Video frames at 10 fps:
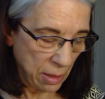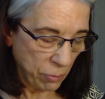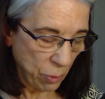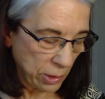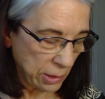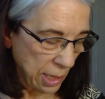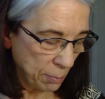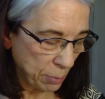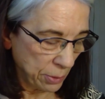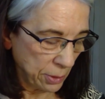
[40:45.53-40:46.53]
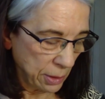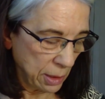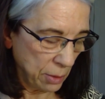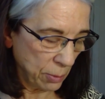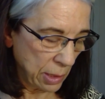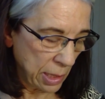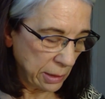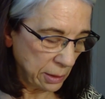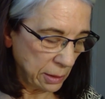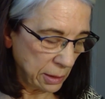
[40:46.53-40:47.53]
for example, in
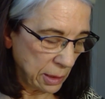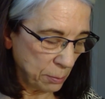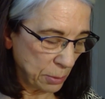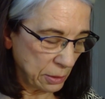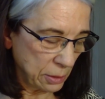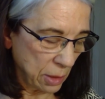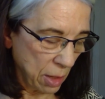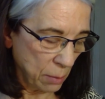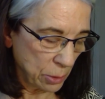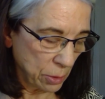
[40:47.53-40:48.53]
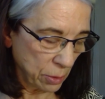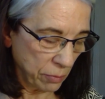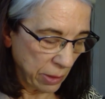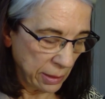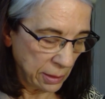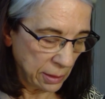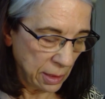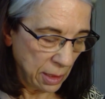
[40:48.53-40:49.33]
relationships, jobs, or events,